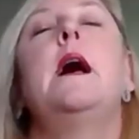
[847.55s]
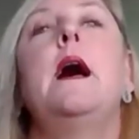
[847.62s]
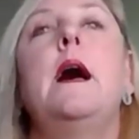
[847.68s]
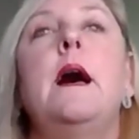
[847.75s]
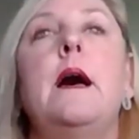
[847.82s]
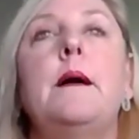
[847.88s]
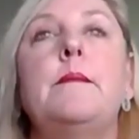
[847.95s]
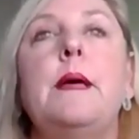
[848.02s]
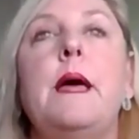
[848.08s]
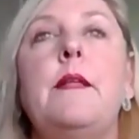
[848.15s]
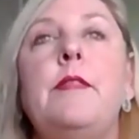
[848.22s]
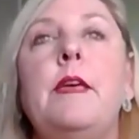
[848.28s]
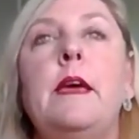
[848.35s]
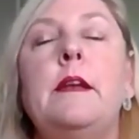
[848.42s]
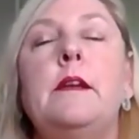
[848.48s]

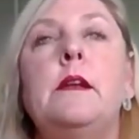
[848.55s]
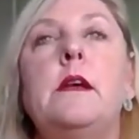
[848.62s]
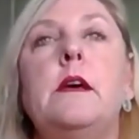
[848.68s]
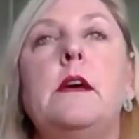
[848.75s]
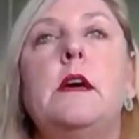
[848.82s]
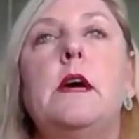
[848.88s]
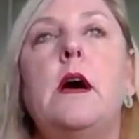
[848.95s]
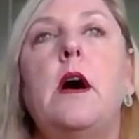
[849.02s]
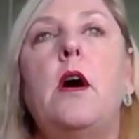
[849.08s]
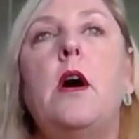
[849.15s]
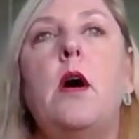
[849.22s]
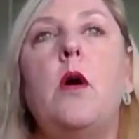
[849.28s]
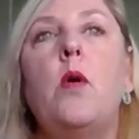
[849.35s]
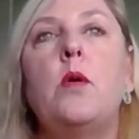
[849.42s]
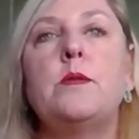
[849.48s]
And then
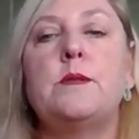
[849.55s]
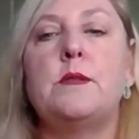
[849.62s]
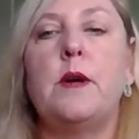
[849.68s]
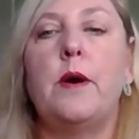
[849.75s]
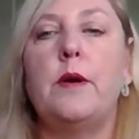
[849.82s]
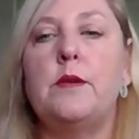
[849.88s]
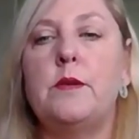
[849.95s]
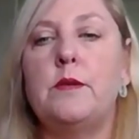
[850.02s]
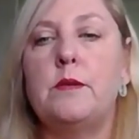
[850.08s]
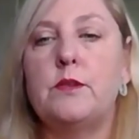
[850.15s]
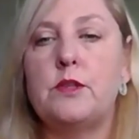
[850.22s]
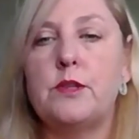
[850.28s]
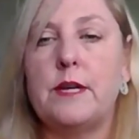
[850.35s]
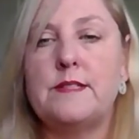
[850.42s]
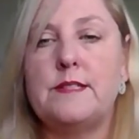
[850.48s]
also,
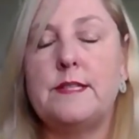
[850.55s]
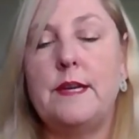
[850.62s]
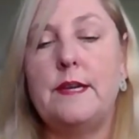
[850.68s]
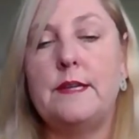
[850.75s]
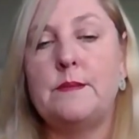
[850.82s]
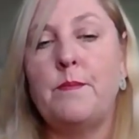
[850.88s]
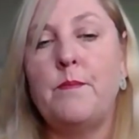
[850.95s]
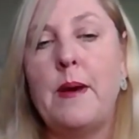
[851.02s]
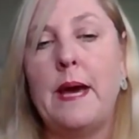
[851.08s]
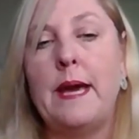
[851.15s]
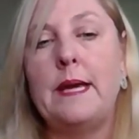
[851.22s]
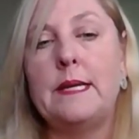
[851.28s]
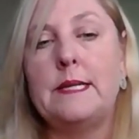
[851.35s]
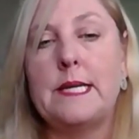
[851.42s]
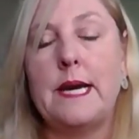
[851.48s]
trustees
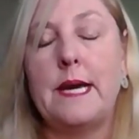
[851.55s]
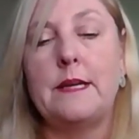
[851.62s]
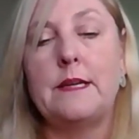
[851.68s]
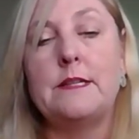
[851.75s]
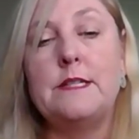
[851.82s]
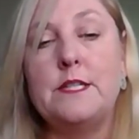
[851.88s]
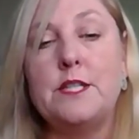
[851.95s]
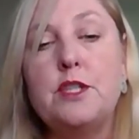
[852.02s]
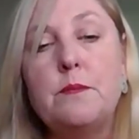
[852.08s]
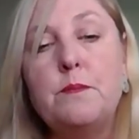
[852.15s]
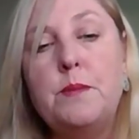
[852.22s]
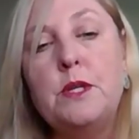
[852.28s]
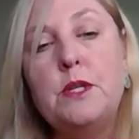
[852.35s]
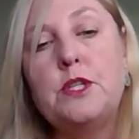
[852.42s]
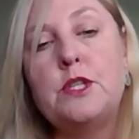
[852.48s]
may take a
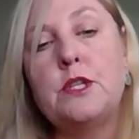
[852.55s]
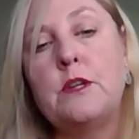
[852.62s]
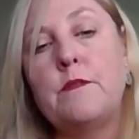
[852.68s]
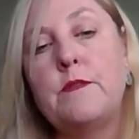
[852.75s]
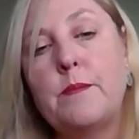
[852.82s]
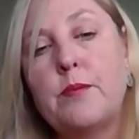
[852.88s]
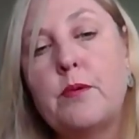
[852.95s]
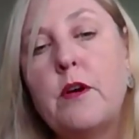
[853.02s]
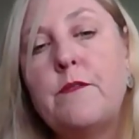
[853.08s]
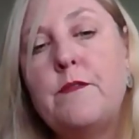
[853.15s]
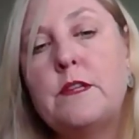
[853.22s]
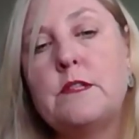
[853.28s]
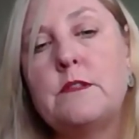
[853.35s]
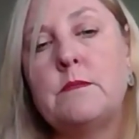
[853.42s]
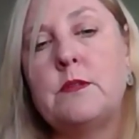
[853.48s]
distribution of the
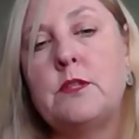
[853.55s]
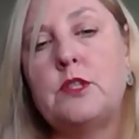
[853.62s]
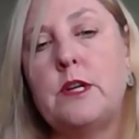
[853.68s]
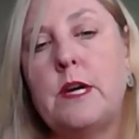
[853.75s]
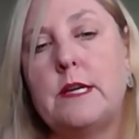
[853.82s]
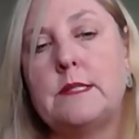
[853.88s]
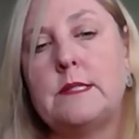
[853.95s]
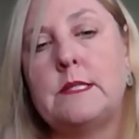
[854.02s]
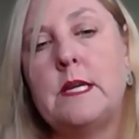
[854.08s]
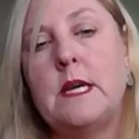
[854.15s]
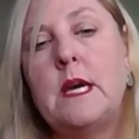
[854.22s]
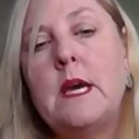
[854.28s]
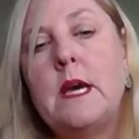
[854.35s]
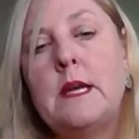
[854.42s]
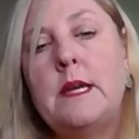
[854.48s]
profits from a trust.
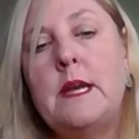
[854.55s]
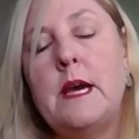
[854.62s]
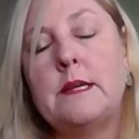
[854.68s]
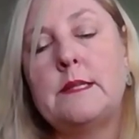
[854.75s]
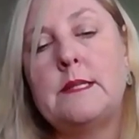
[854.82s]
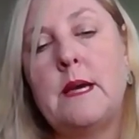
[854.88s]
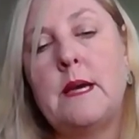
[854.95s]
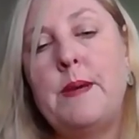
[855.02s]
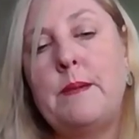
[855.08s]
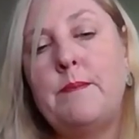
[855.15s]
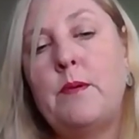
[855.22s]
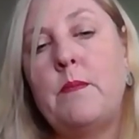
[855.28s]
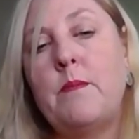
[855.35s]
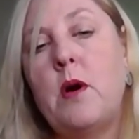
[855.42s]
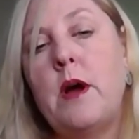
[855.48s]
Now, some
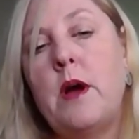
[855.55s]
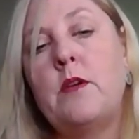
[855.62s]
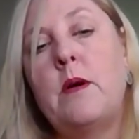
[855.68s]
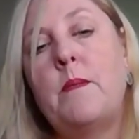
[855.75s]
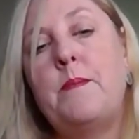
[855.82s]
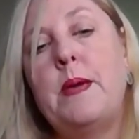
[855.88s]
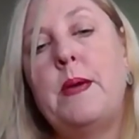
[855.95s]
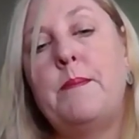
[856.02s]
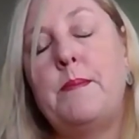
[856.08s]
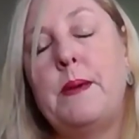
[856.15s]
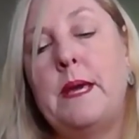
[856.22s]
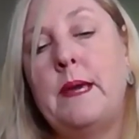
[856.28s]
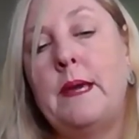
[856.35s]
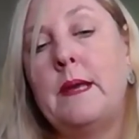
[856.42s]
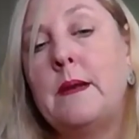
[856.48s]
people might not be
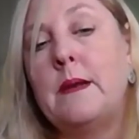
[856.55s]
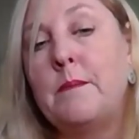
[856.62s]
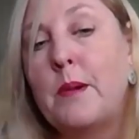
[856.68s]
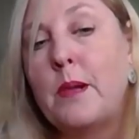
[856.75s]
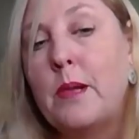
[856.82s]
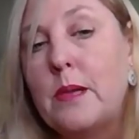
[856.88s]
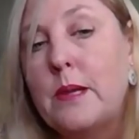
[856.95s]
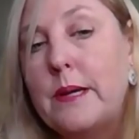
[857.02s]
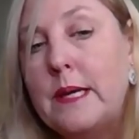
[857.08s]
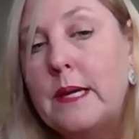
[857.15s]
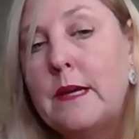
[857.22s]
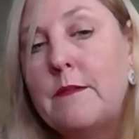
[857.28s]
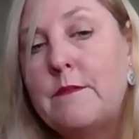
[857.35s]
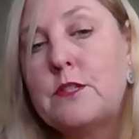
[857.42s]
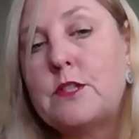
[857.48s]
being an
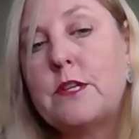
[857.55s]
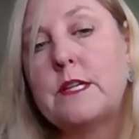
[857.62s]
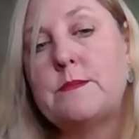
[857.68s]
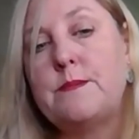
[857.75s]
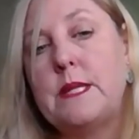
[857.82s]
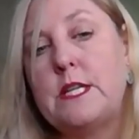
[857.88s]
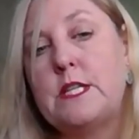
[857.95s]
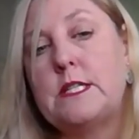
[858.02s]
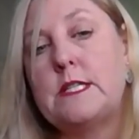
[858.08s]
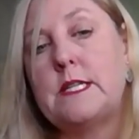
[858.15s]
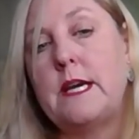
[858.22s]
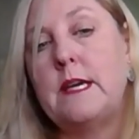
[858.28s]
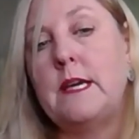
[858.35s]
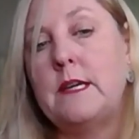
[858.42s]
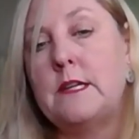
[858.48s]
employee of a trust, but they're just
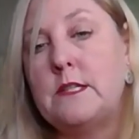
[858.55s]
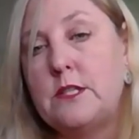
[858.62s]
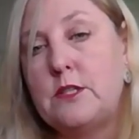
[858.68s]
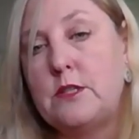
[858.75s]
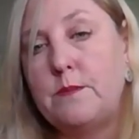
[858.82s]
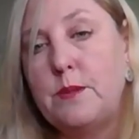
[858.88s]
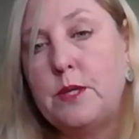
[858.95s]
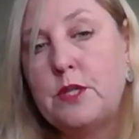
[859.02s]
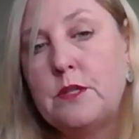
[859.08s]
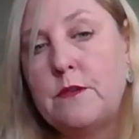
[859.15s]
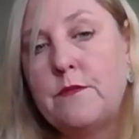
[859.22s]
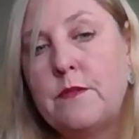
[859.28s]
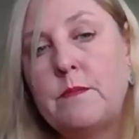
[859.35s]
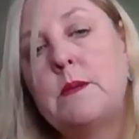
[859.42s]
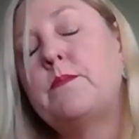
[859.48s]
taking a
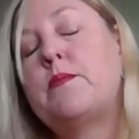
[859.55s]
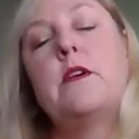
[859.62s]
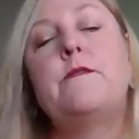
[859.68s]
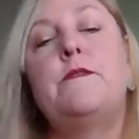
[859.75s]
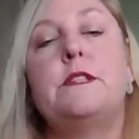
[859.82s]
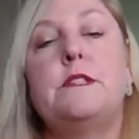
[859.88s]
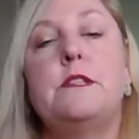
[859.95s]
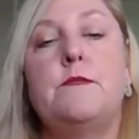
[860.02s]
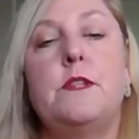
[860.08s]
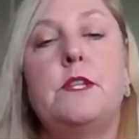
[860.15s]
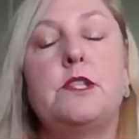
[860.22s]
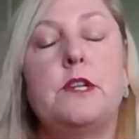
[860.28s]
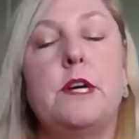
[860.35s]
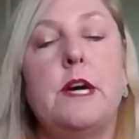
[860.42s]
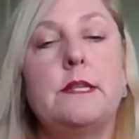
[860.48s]
distribution from the profits of the
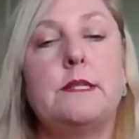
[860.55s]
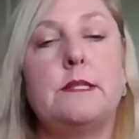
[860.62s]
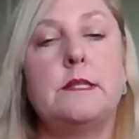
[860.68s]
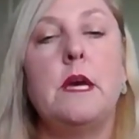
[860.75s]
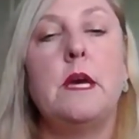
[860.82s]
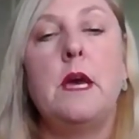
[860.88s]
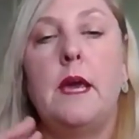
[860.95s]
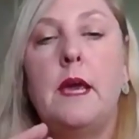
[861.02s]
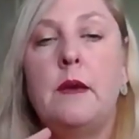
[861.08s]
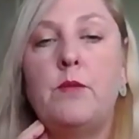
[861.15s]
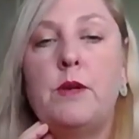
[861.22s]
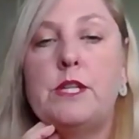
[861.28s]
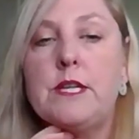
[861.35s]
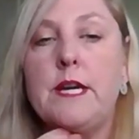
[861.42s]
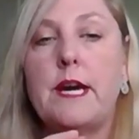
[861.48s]
trust, in
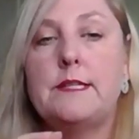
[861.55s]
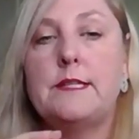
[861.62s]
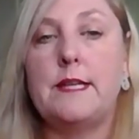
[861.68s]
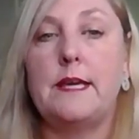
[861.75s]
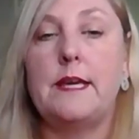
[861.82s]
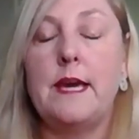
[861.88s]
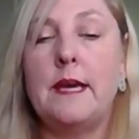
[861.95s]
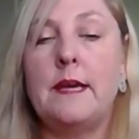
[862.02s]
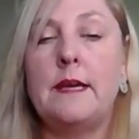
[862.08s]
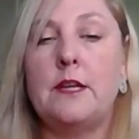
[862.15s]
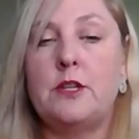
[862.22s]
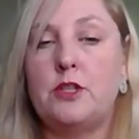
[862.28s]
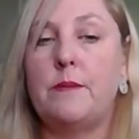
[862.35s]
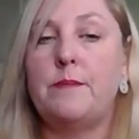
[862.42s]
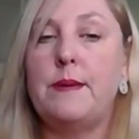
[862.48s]
which case they can
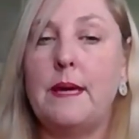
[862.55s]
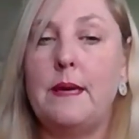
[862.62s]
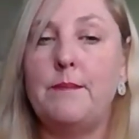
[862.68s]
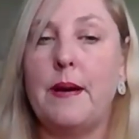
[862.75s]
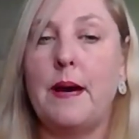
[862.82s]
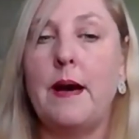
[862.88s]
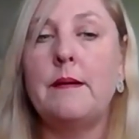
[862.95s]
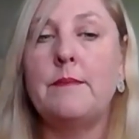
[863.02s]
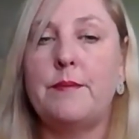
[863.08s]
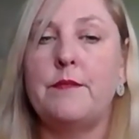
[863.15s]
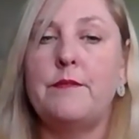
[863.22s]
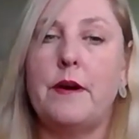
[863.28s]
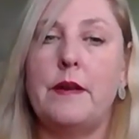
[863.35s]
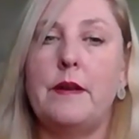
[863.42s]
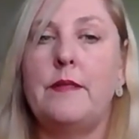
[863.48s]
get JobKeeper,
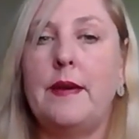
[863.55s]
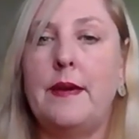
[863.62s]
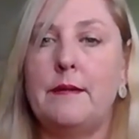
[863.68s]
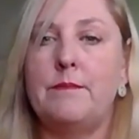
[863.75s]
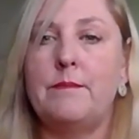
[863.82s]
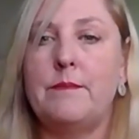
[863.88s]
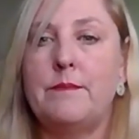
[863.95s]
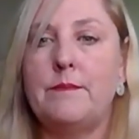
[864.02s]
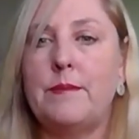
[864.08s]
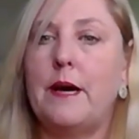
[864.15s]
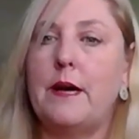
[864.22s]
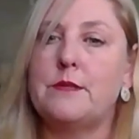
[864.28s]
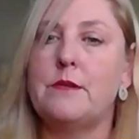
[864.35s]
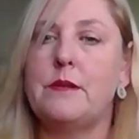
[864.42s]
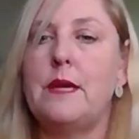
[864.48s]
provided they
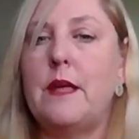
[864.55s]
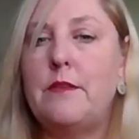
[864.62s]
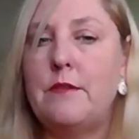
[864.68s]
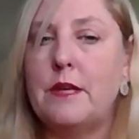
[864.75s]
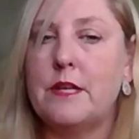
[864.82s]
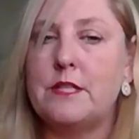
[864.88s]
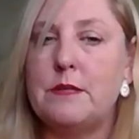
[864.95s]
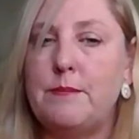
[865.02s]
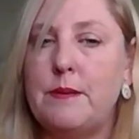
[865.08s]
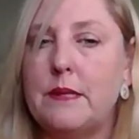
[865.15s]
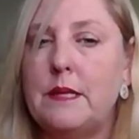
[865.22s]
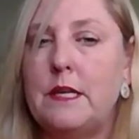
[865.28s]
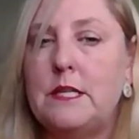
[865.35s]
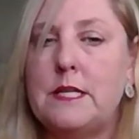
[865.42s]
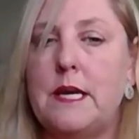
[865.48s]
pass all the other
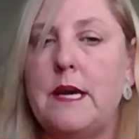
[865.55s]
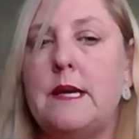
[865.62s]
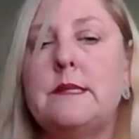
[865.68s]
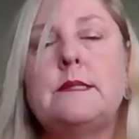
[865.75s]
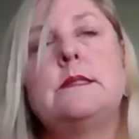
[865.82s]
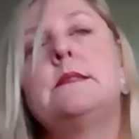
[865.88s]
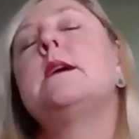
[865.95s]
eligibility tests.